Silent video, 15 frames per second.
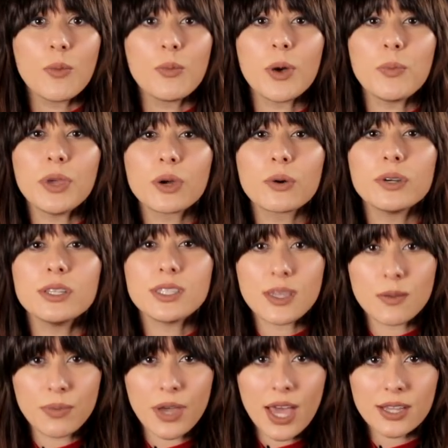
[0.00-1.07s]
But Bitcoin's
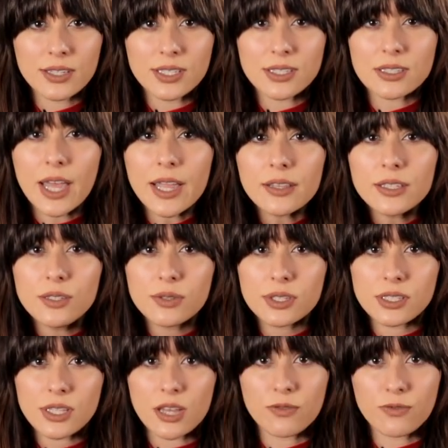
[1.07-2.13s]
impact is likely to
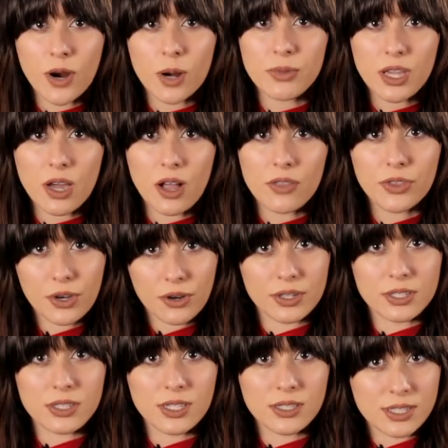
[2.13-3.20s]
extend far beyond the
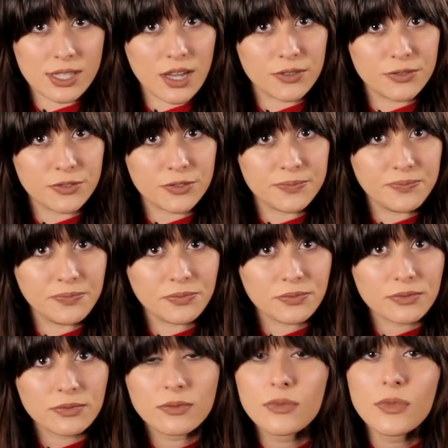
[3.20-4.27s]
currency itself.
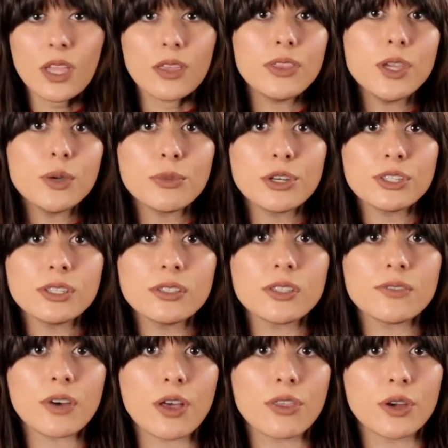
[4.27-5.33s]
The
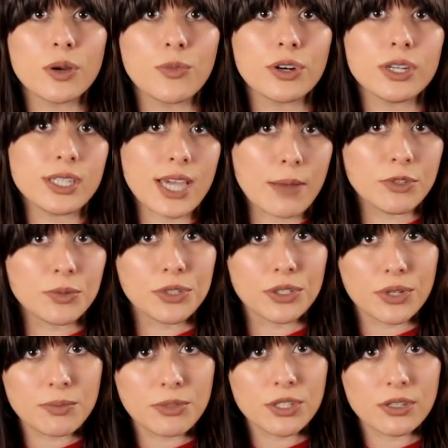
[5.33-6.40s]
emergence of other, more adaptable
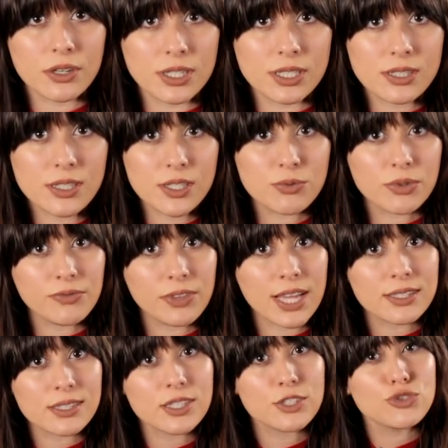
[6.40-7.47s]
cryptocurrencies
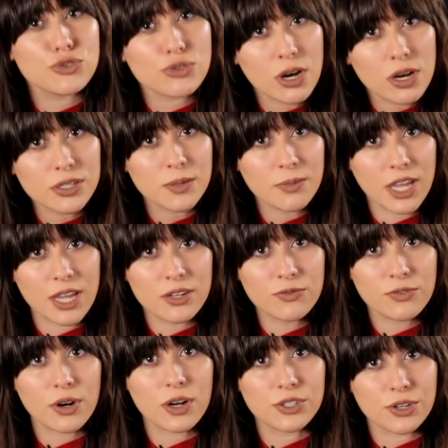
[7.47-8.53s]
reflects strong
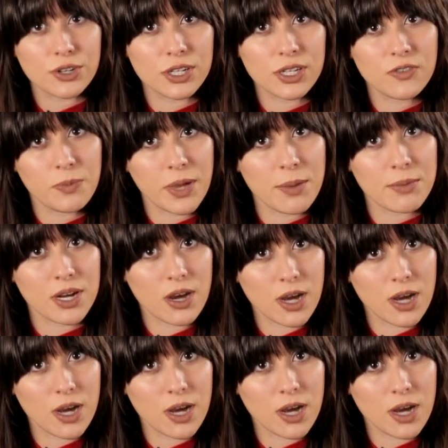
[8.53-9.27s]
demand for alternative payment